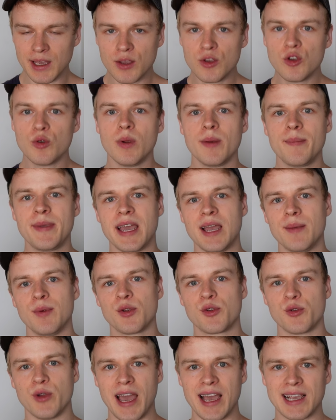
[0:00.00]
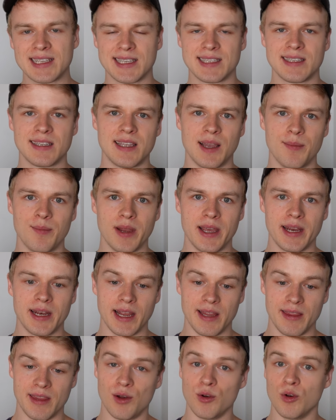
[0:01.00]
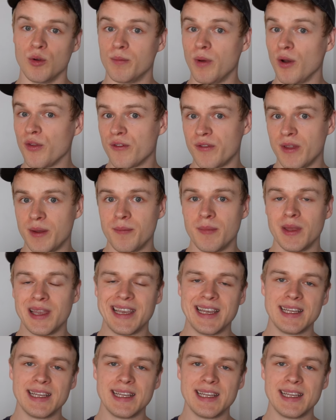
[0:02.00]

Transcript: You will be able to access a template and download both of them